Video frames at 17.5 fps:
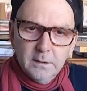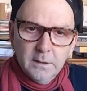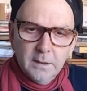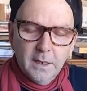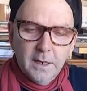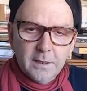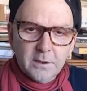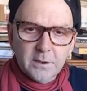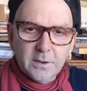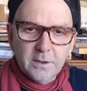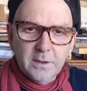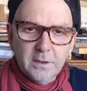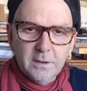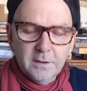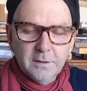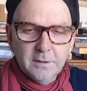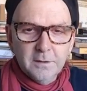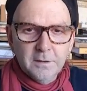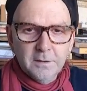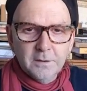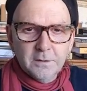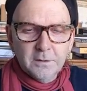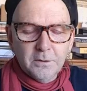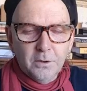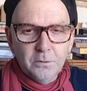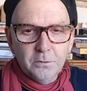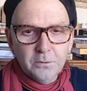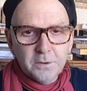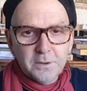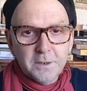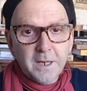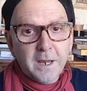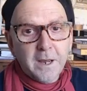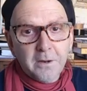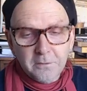actually goes
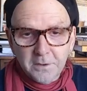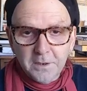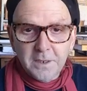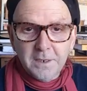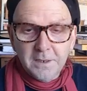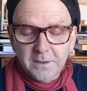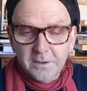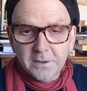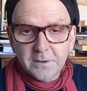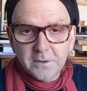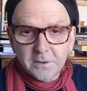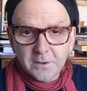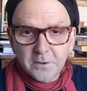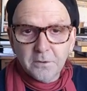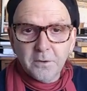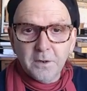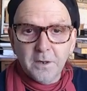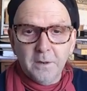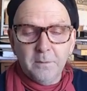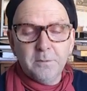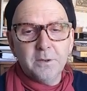down into the crypt,